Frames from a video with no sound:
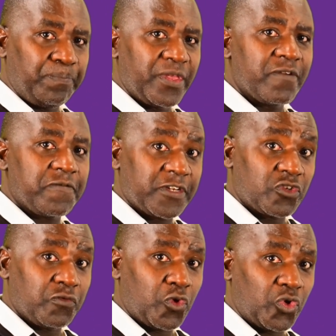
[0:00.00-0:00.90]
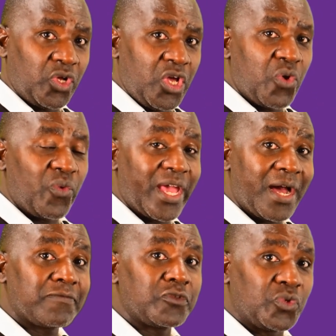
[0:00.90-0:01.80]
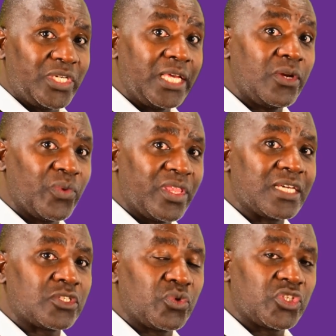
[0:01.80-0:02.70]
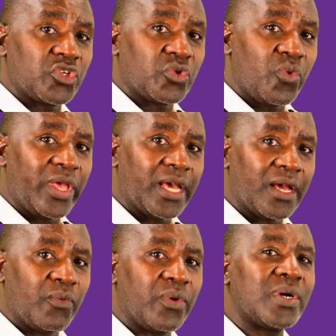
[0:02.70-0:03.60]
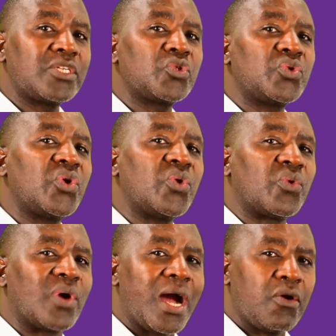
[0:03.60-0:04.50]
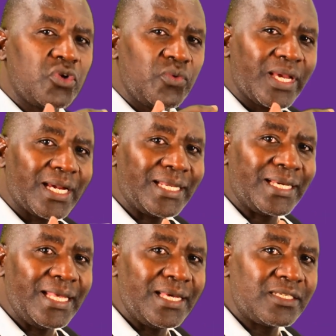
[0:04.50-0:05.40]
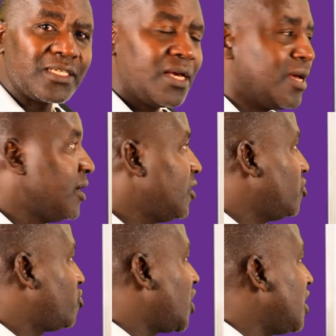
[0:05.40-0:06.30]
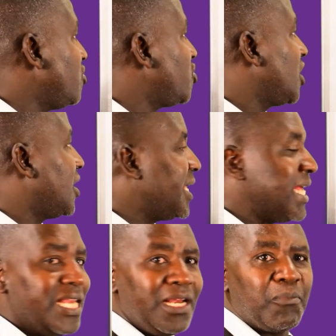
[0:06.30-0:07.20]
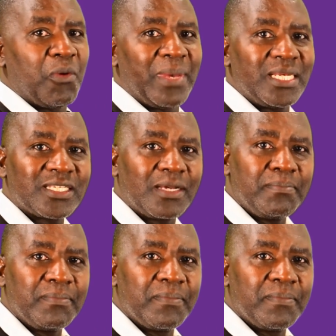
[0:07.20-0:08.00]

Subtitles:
First of all, we have to deal with a situation where we want to know how do we calculate change in momentum